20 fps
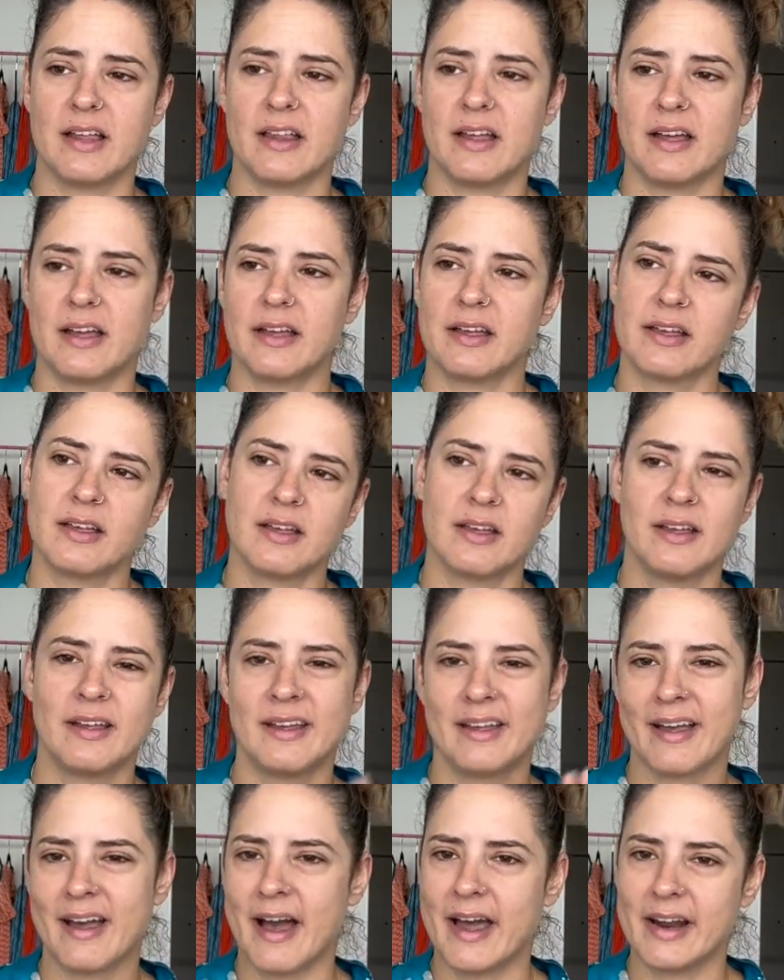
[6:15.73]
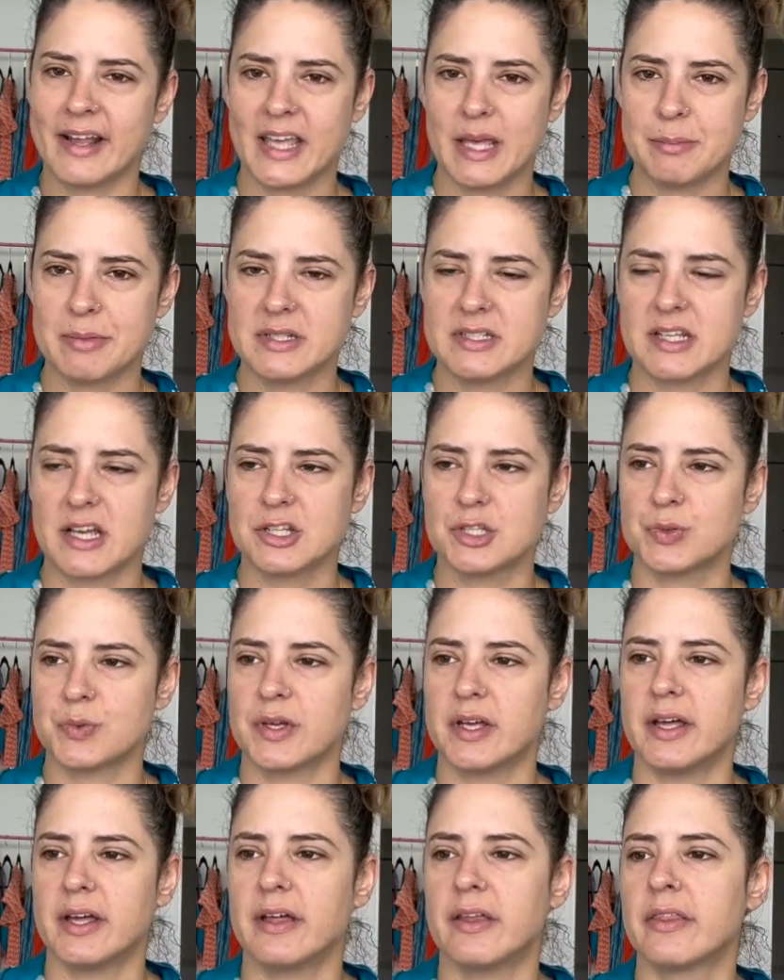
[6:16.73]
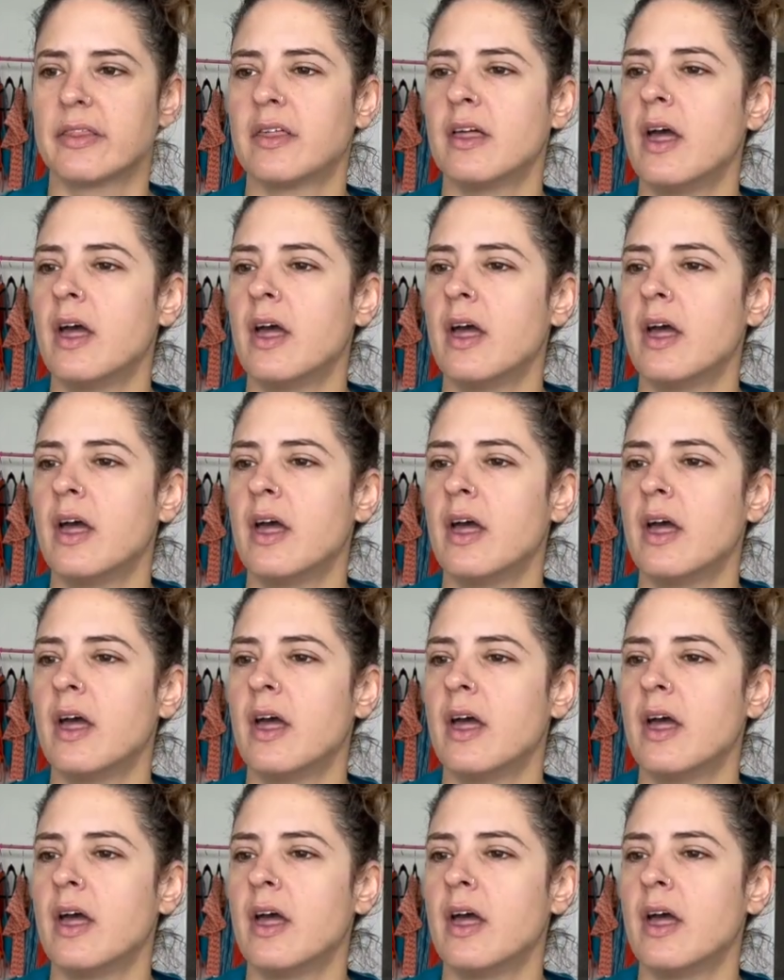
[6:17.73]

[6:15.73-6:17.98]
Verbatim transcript: like kind of keep in touch with